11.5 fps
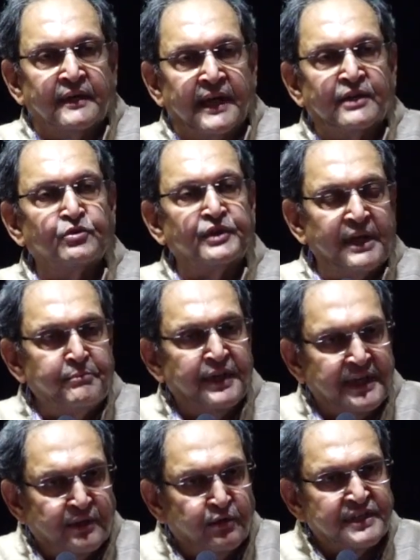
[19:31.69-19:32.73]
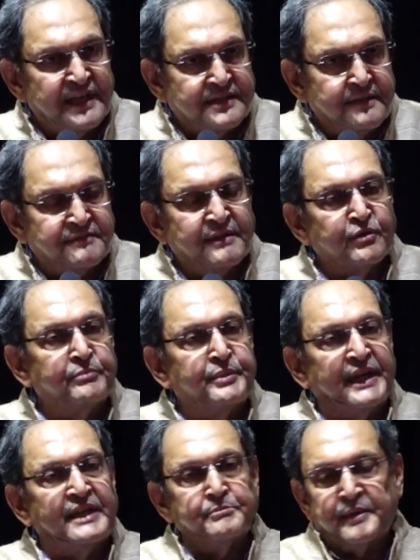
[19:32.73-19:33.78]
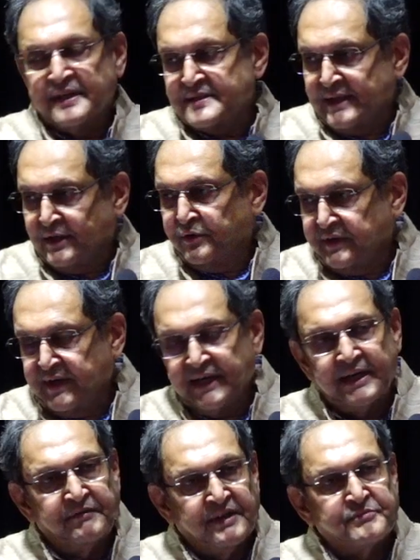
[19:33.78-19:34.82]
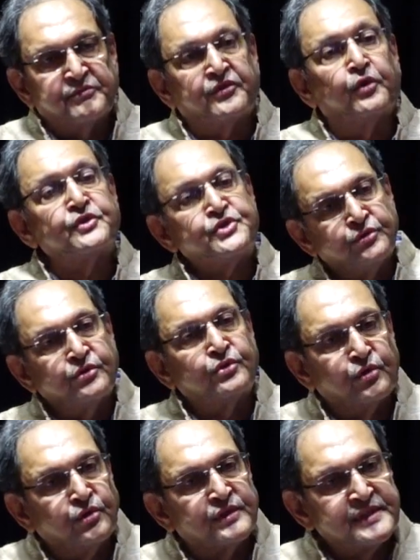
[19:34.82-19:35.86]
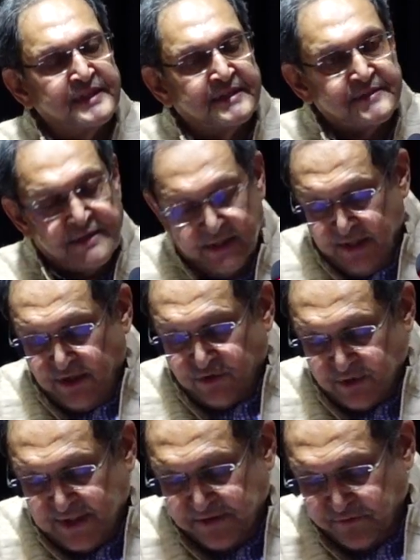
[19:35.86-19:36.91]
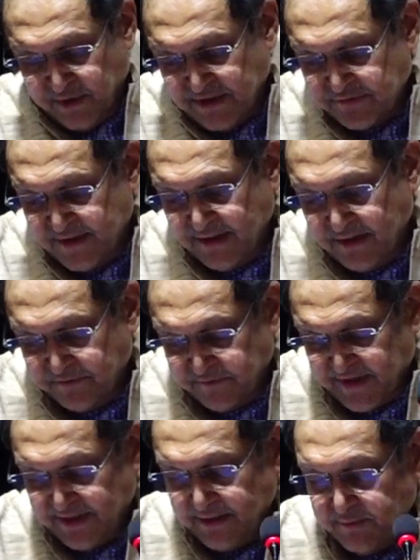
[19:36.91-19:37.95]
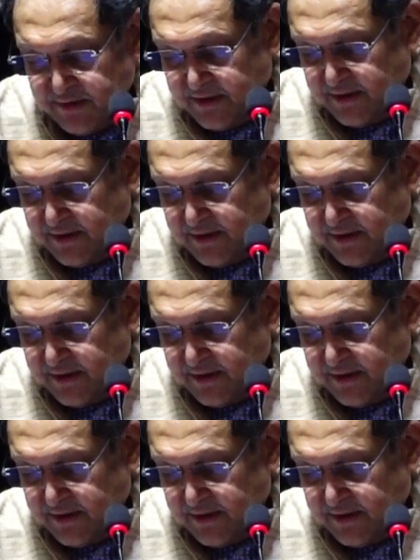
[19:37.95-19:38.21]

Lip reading: And you keep making those exceptions, your brain paths are now created which force you to do those things. So therefore, it's very